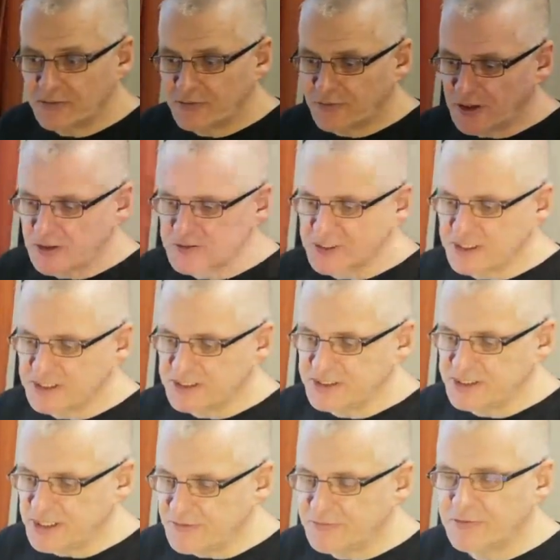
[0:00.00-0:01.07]
follows a
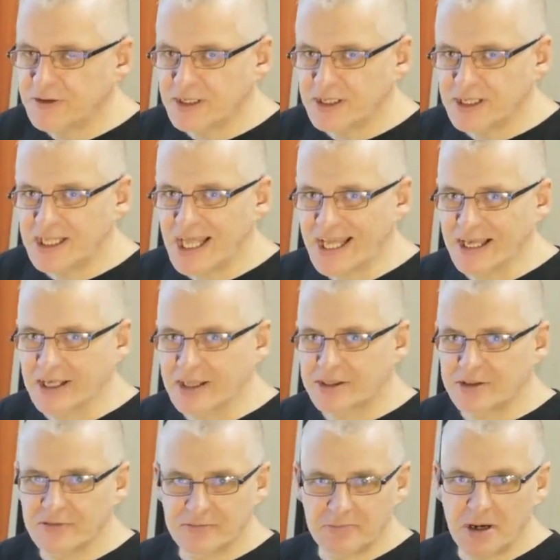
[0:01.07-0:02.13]
different length
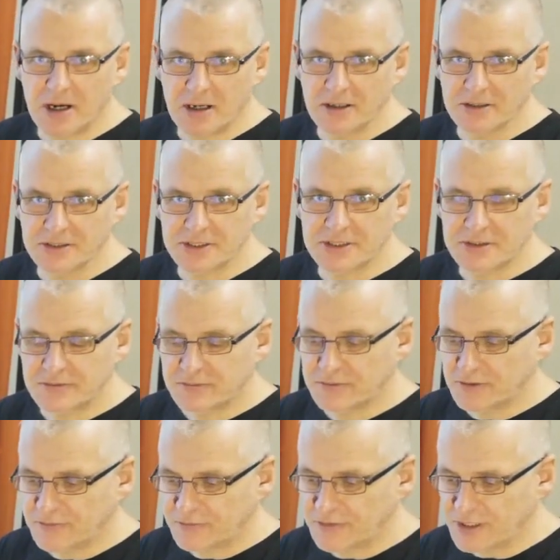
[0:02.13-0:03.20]
of bars for a
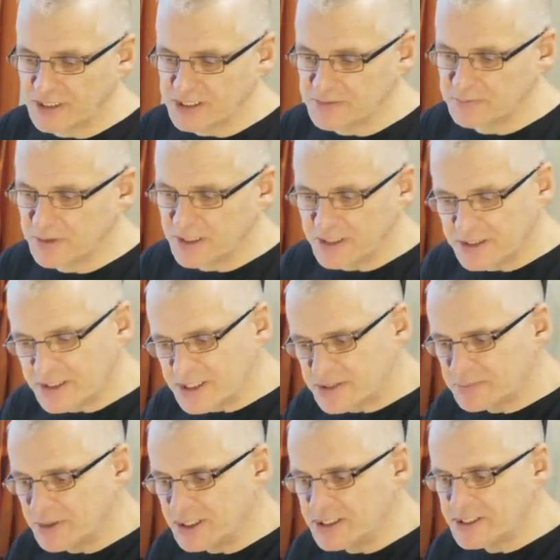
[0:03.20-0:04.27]
phrase, but in this
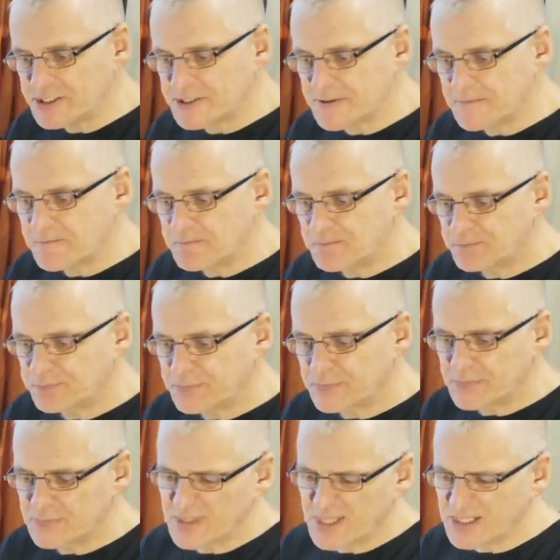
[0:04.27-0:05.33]
piece
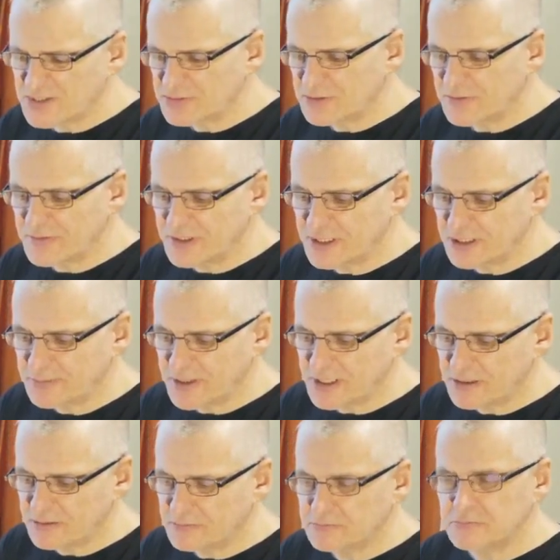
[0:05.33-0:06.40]
they're sort of a little bit
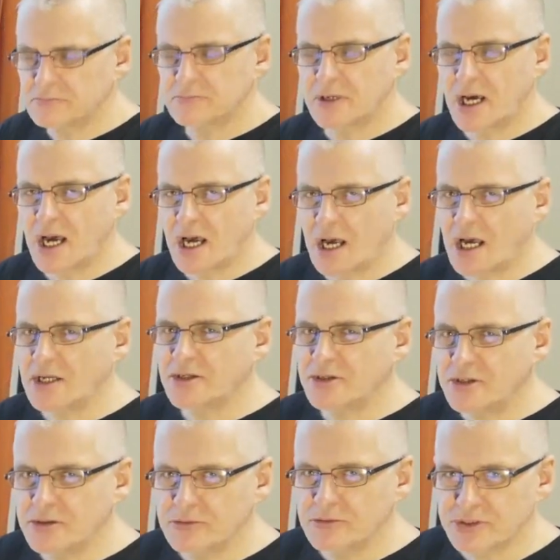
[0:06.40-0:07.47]

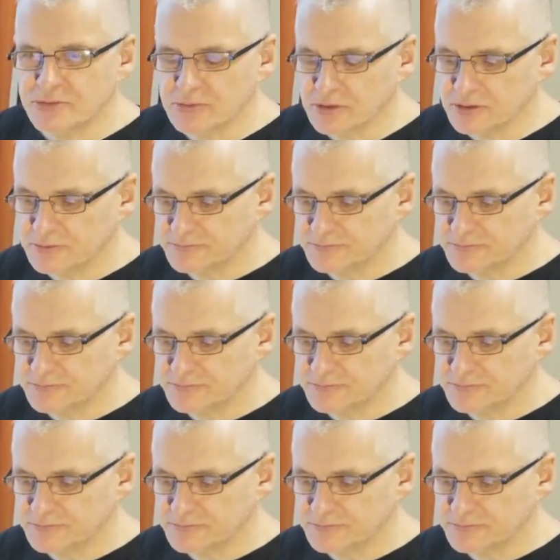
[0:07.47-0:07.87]
unusual.